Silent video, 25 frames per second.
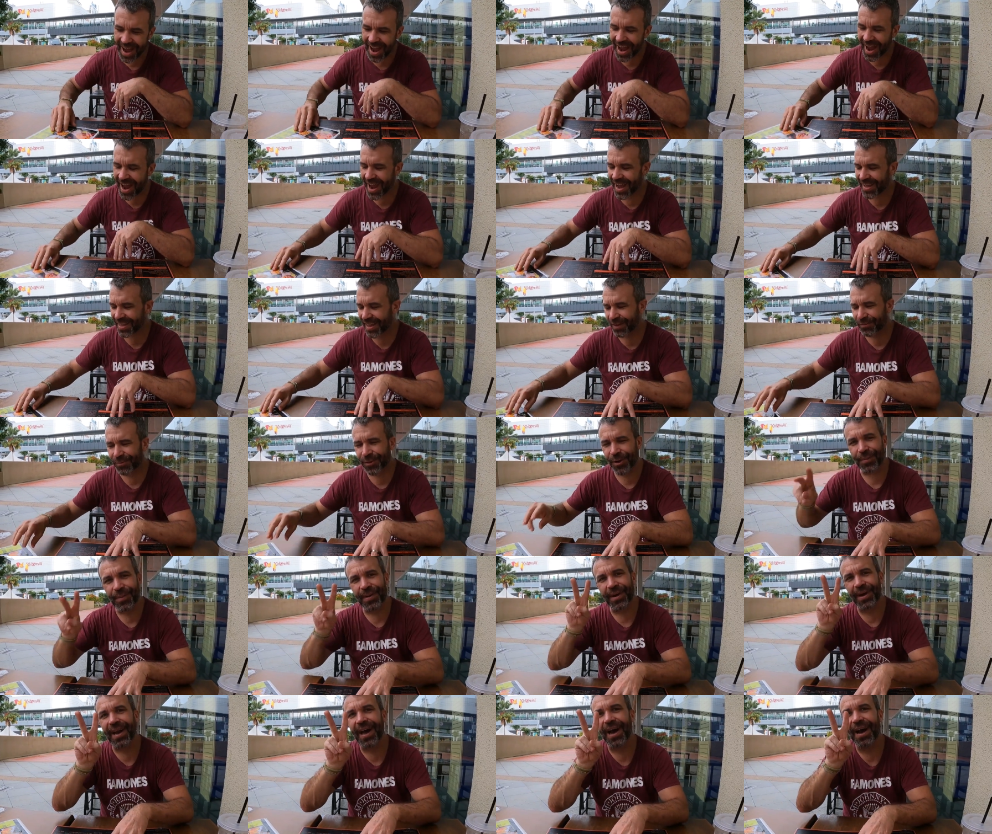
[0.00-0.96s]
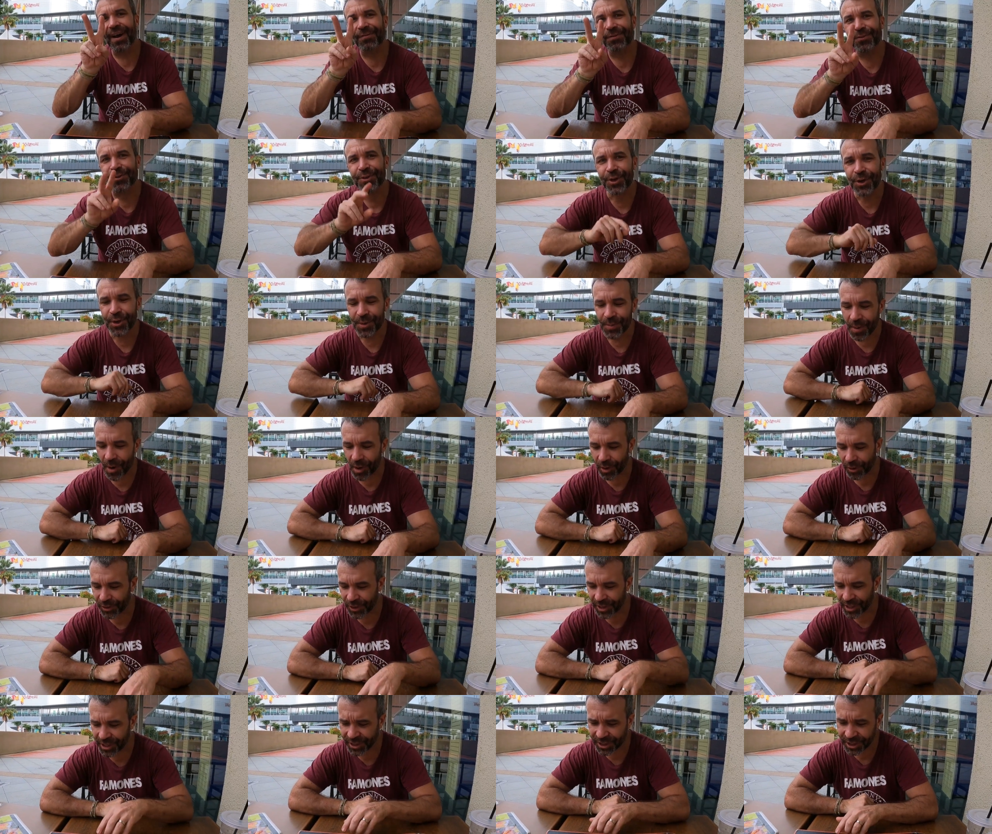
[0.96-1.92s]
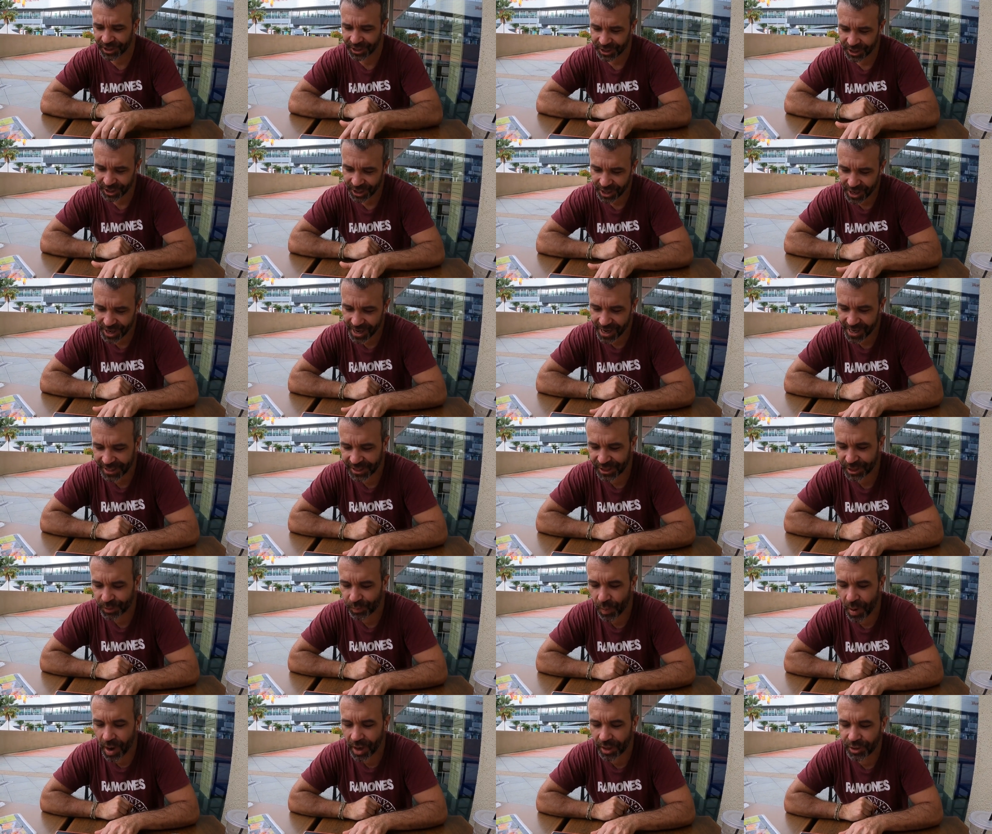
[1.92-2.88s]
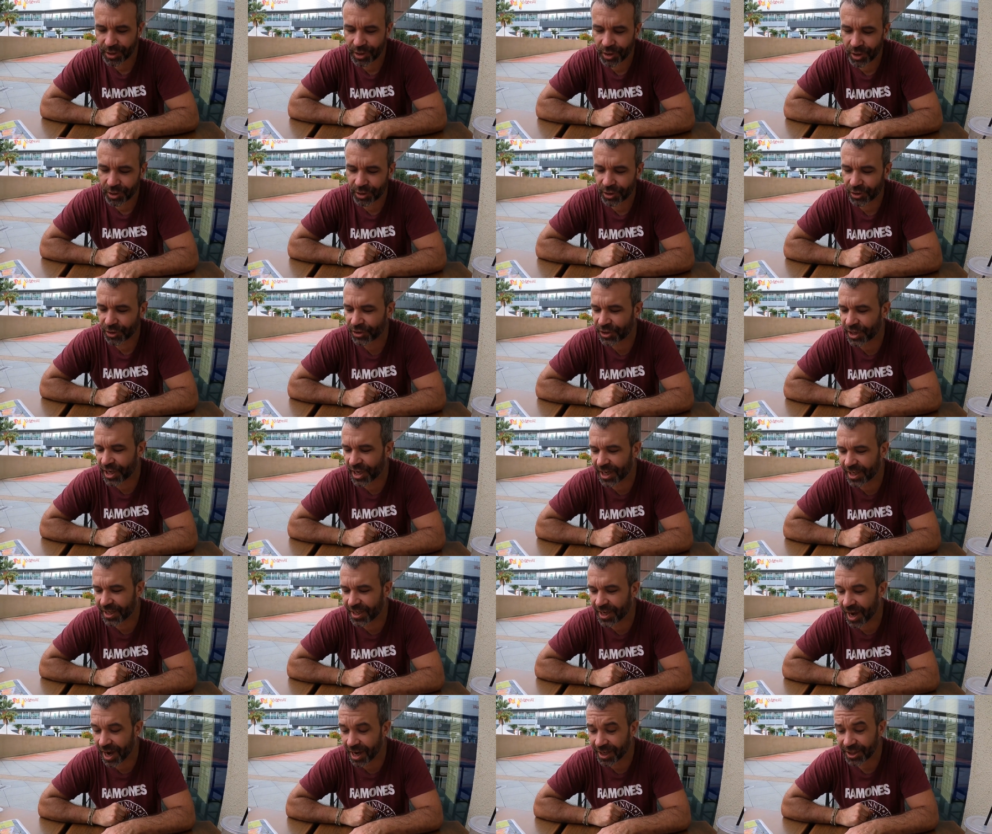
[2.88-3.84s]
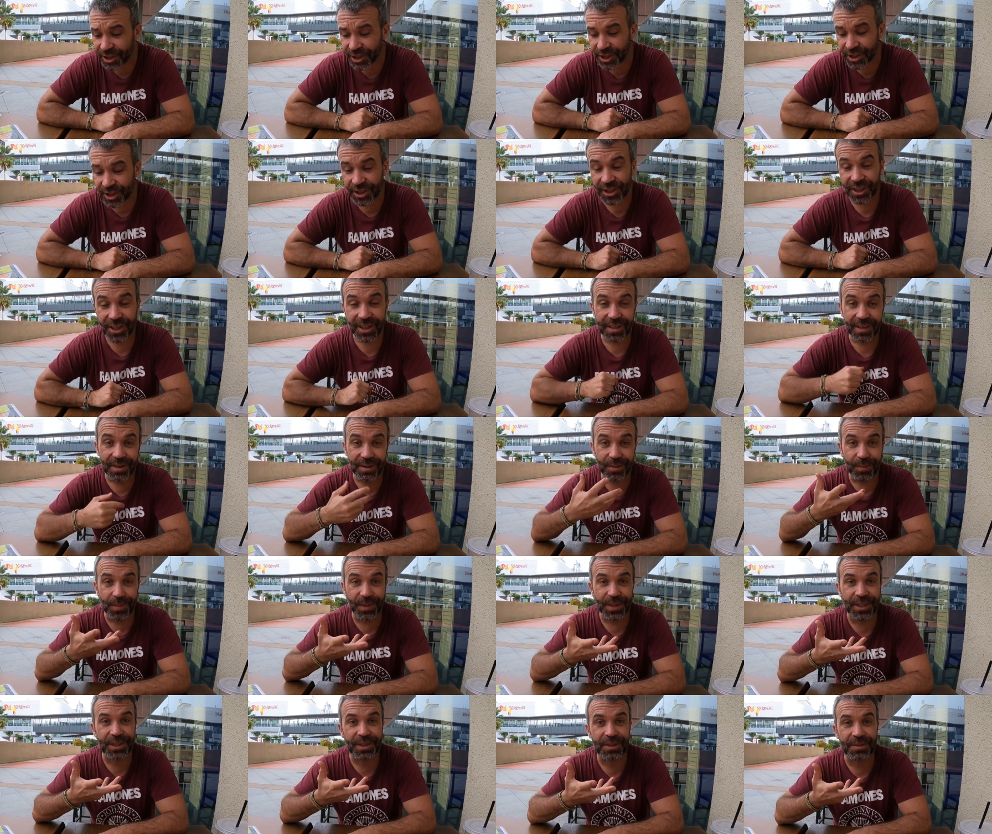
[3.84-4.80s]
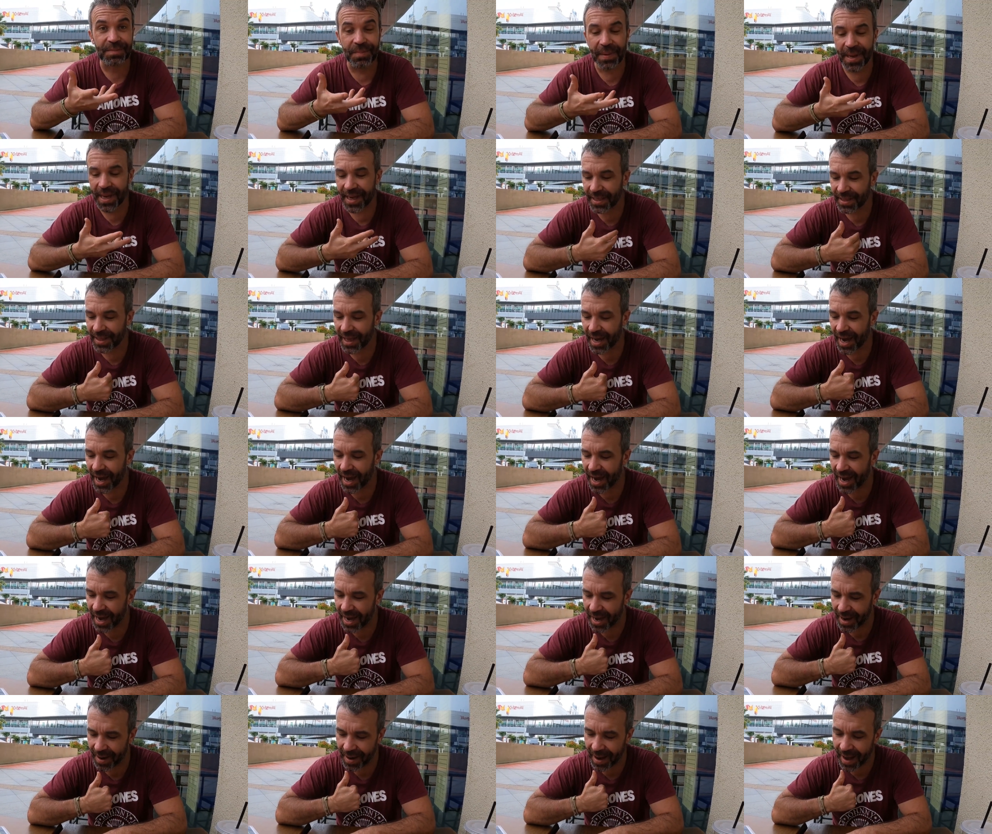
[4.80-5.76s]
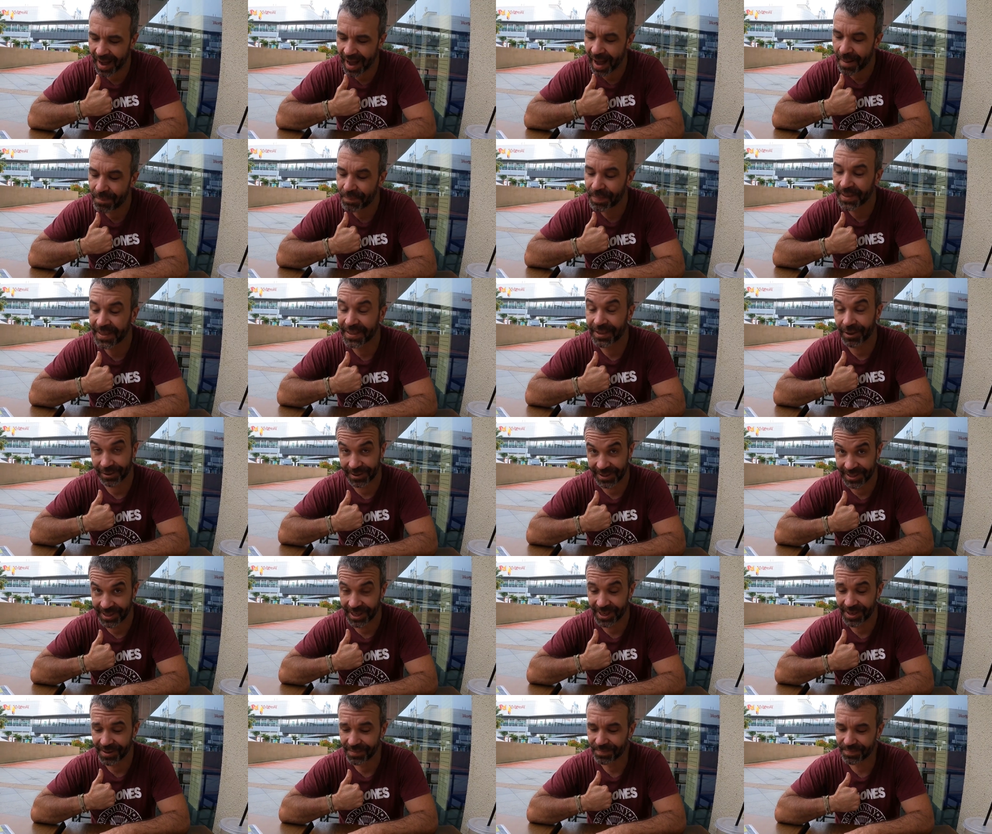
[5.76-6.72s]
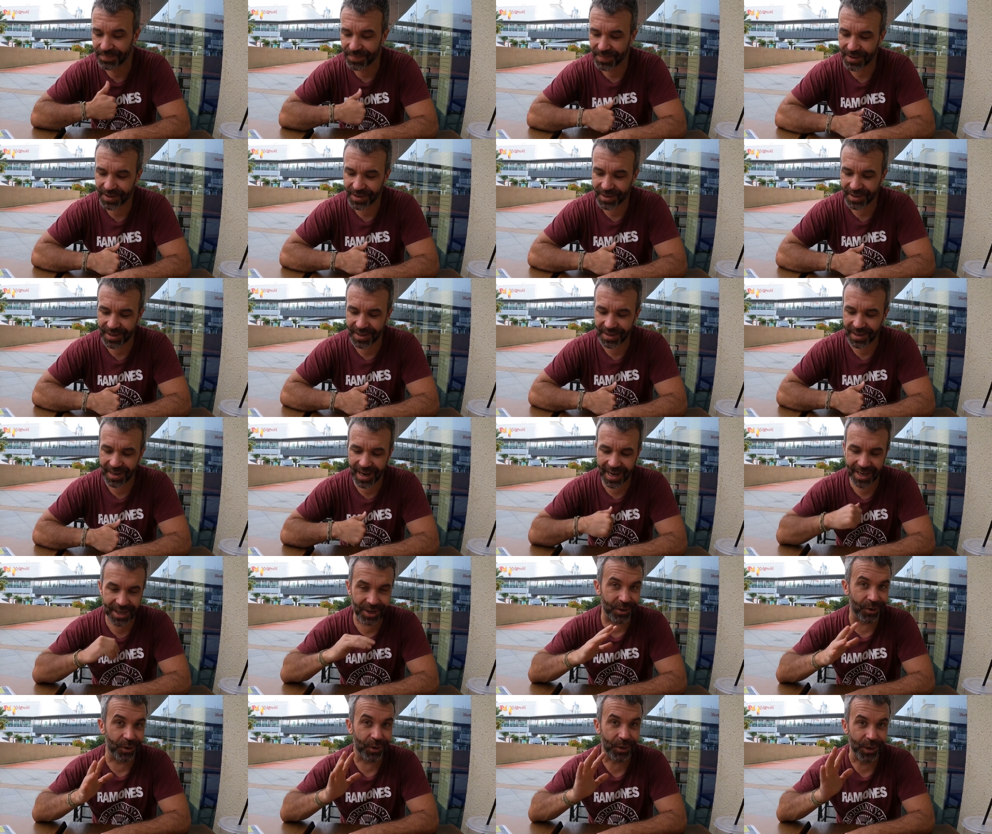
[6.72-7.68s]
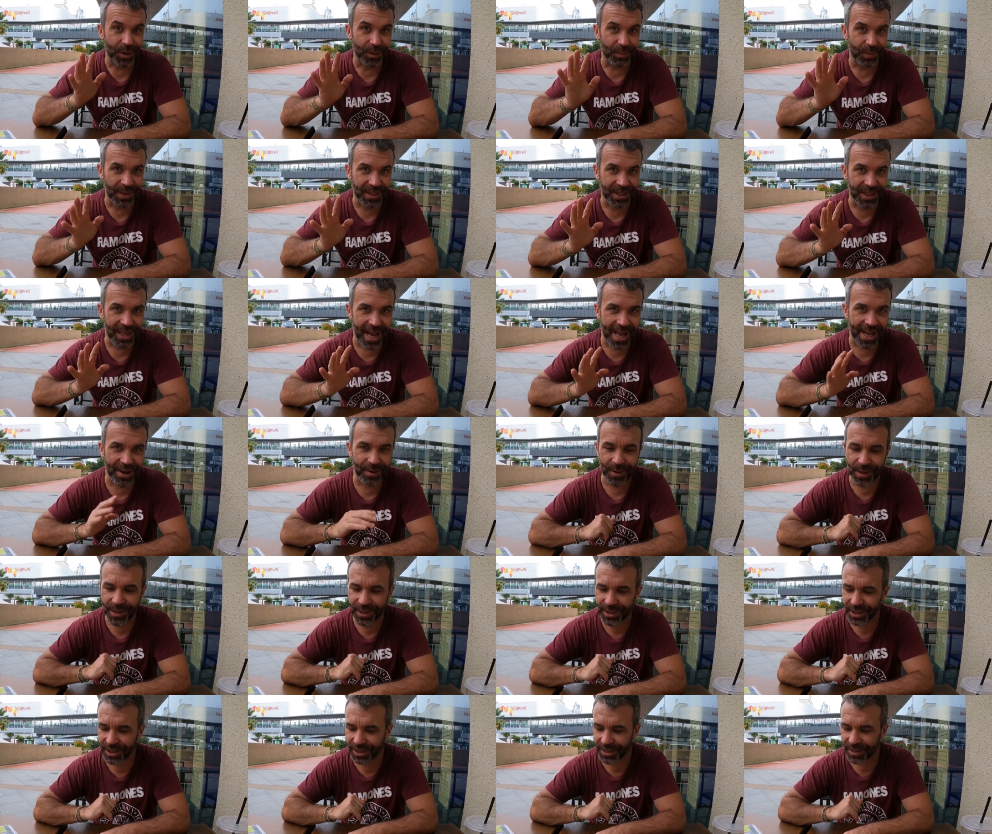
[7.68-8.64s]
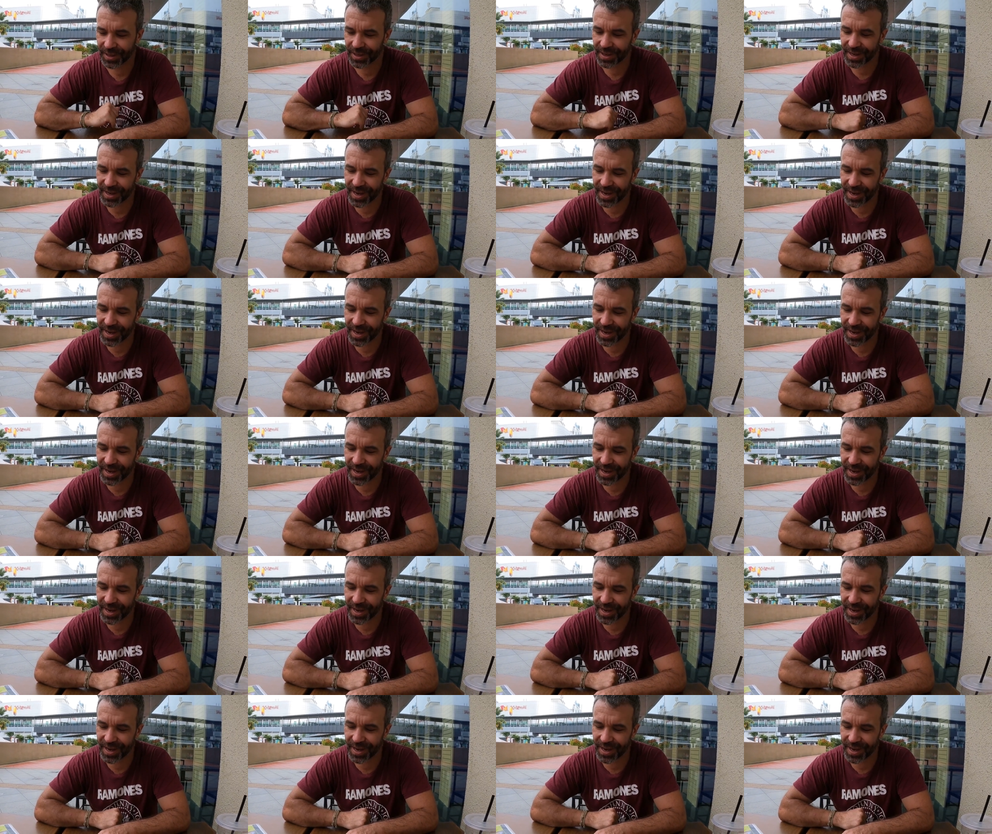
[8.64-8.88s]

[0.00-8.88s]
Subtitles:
And after we're gonna have two more dish, is one called the dil kash, which means happy thosai. I don't know in which language.